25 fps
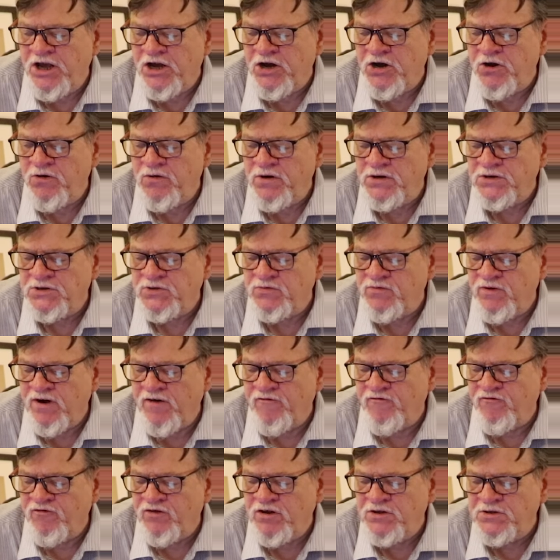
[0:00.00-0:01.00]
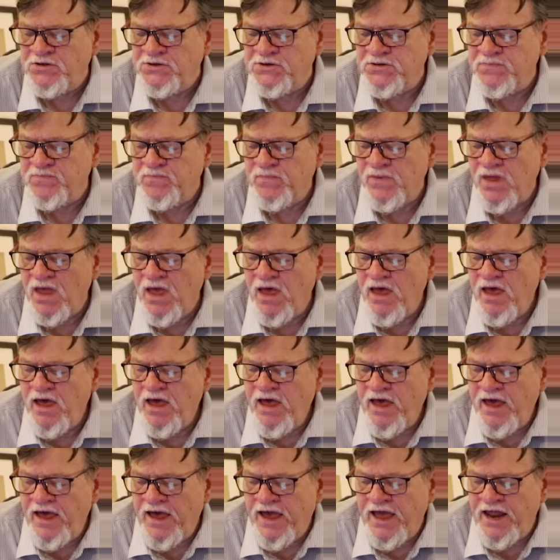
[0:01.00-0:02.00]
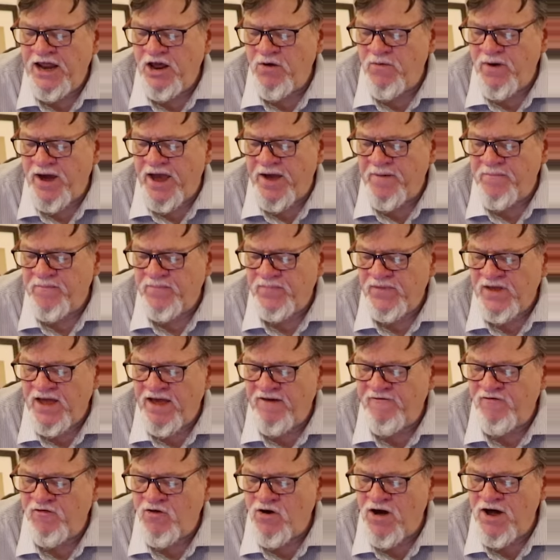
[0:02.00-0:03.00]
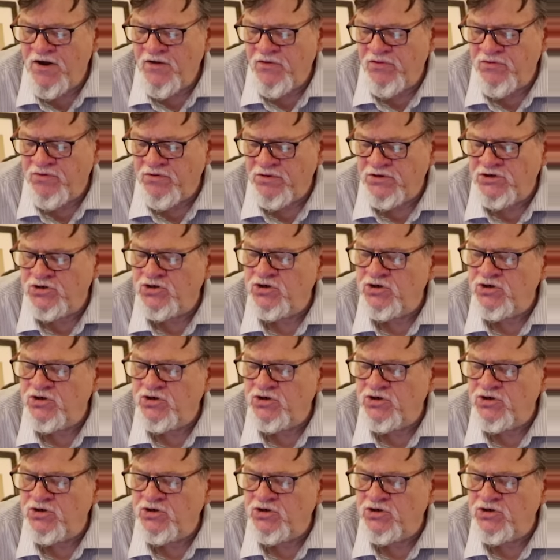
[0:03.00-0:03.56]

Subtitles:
Icarus reference. Anyway, I've gone through